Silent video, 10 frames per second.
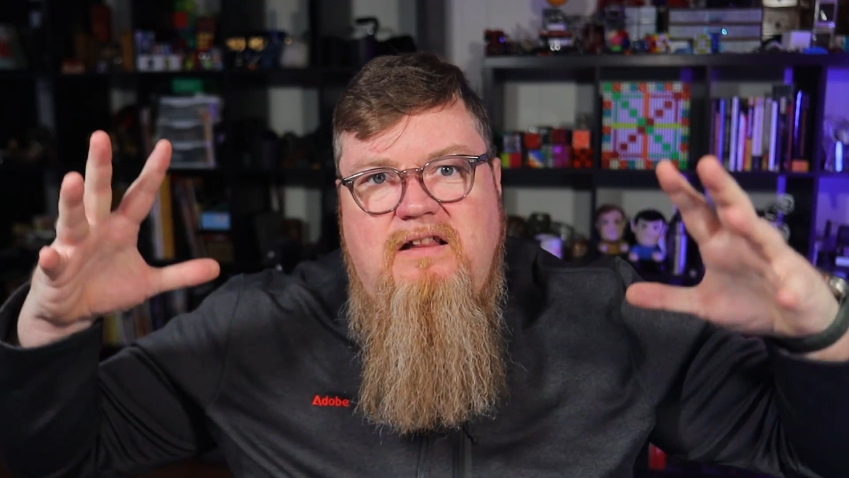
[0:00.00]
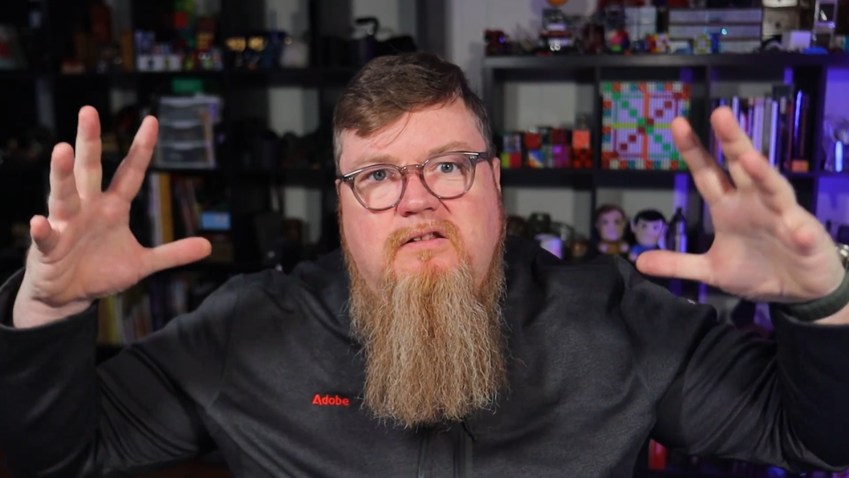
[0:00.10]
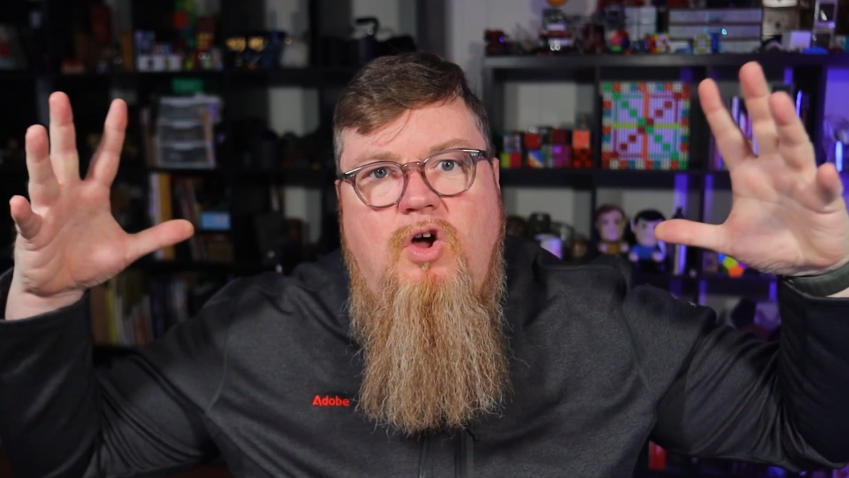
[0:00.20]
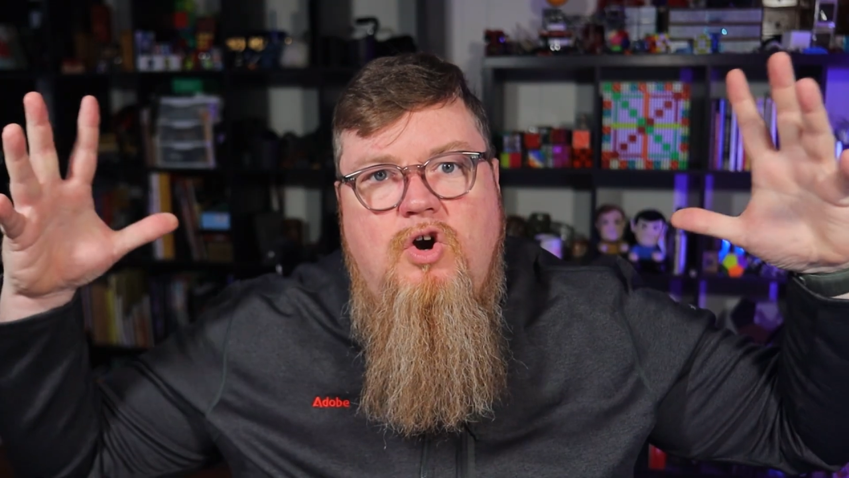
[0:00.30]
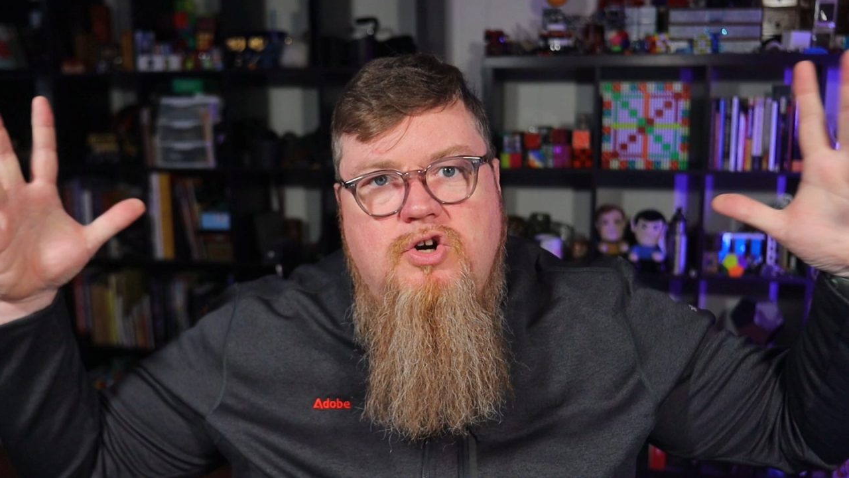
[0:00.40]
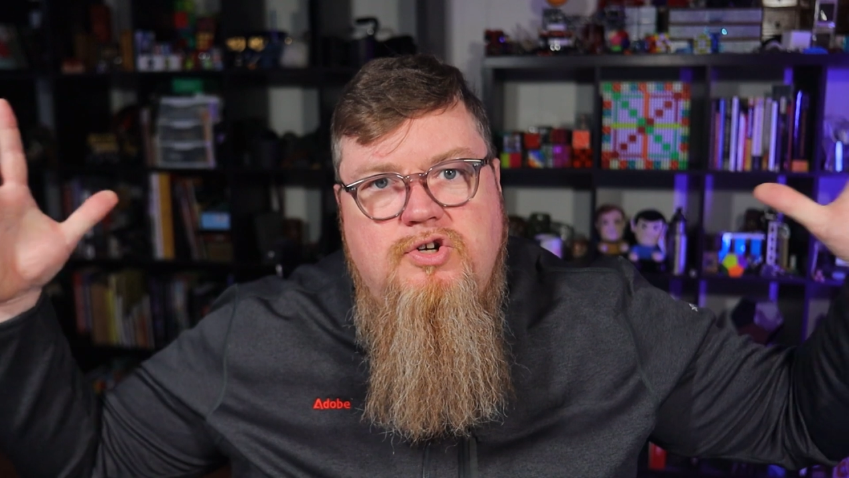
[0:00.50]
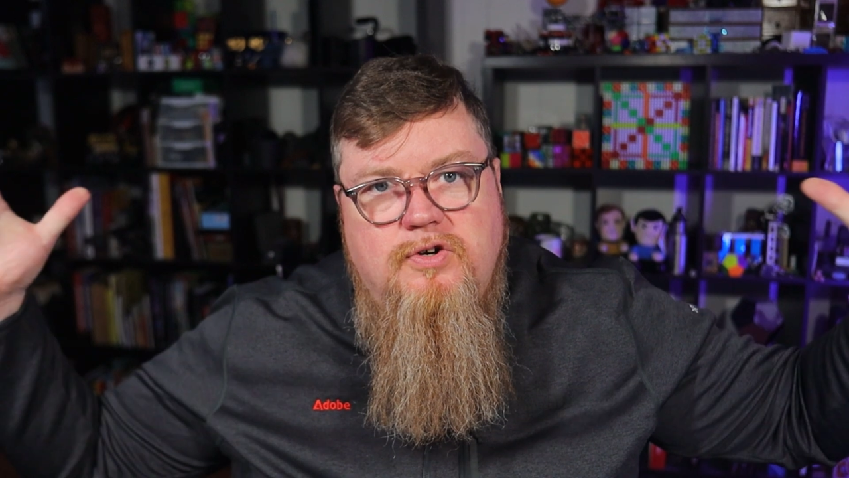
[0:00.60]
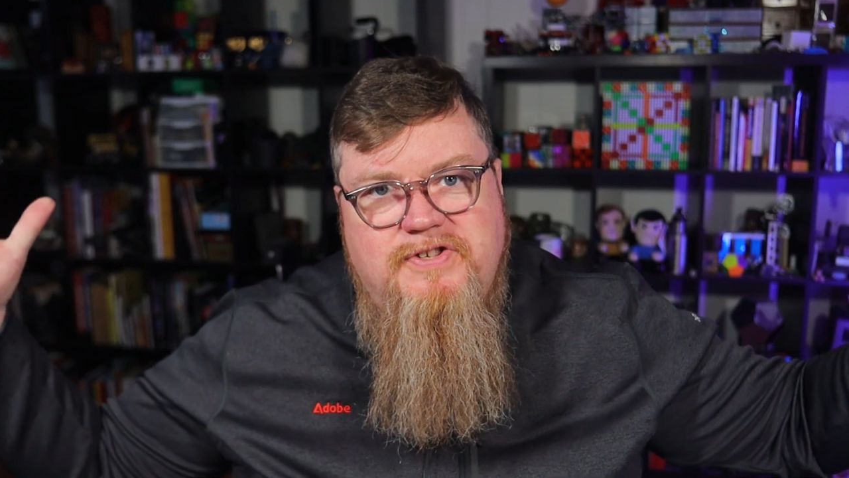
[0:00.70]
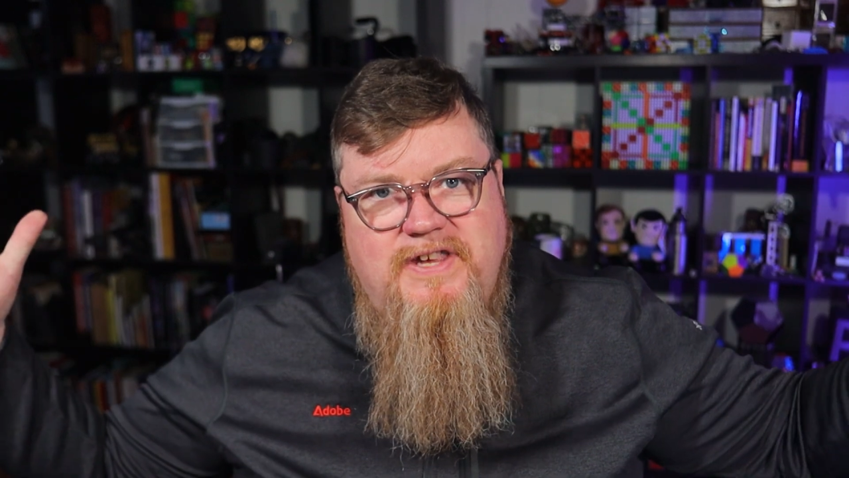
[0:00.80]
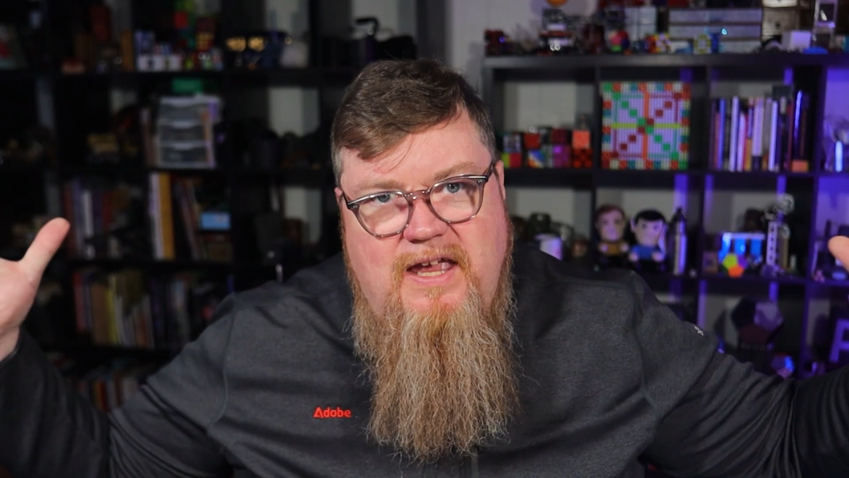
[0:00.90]

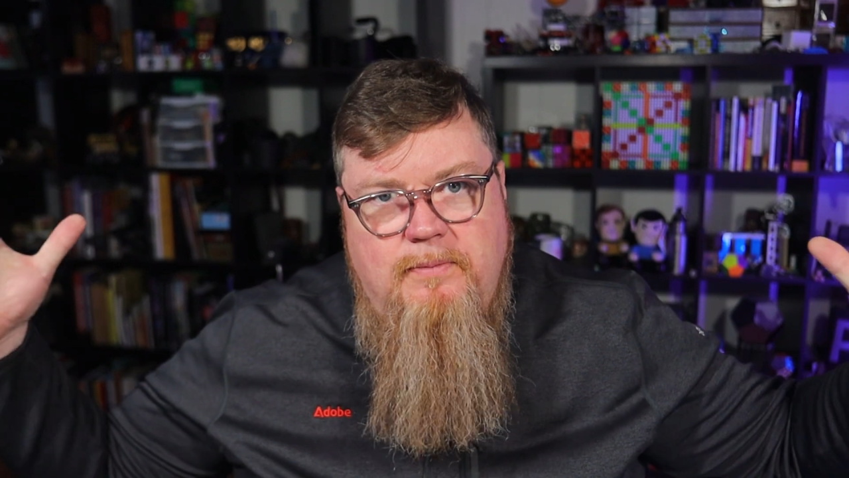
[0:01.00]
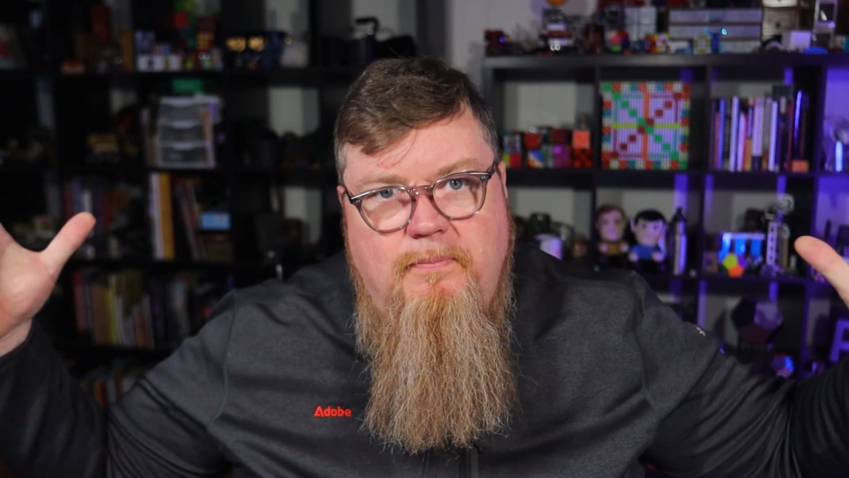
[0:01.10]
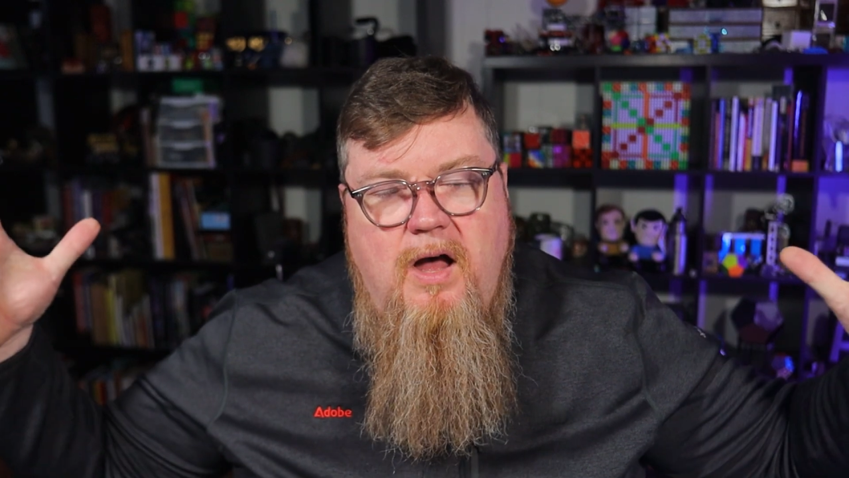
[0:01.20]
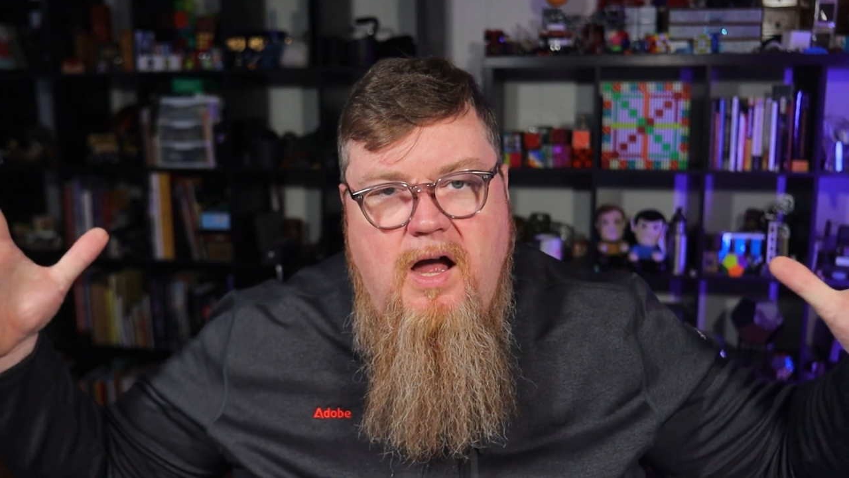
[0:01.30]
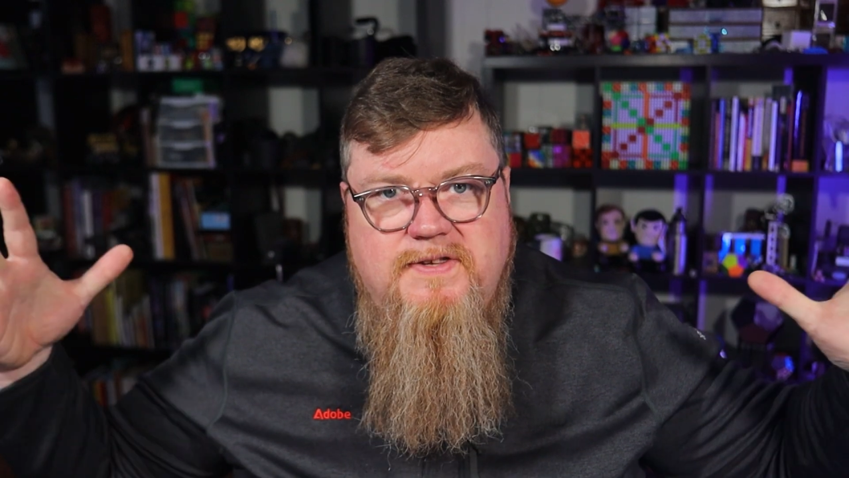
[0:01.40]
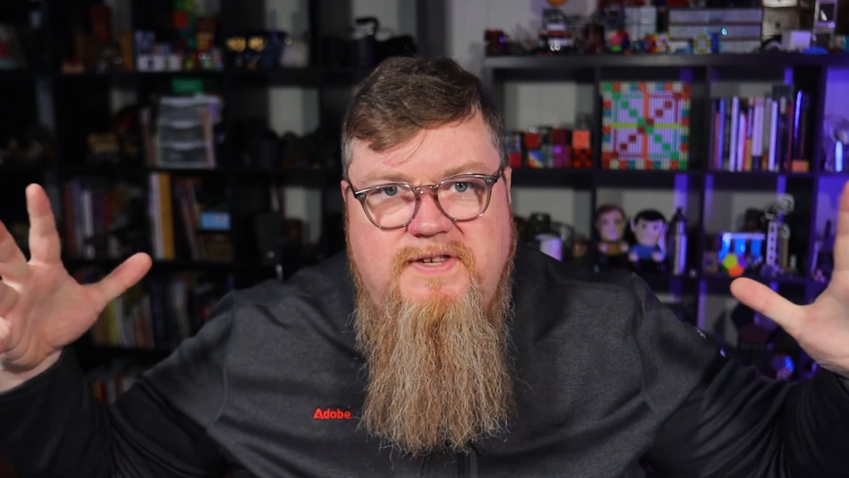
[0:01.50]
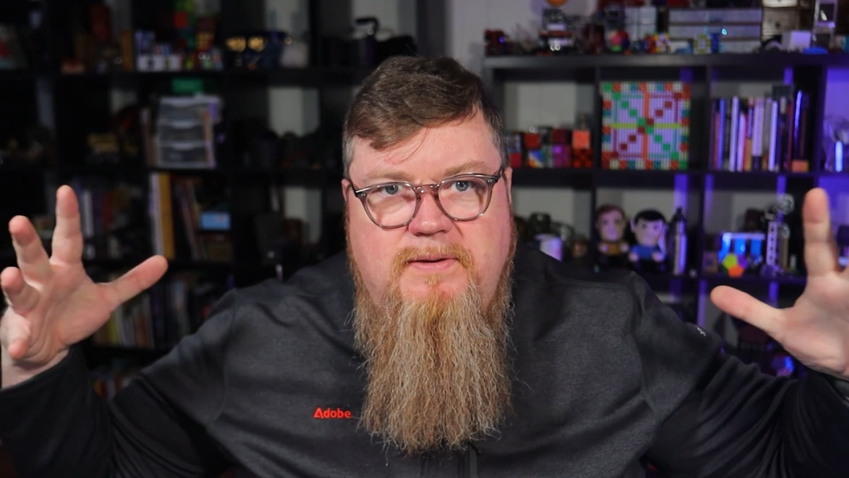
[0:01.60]
larger sandbox.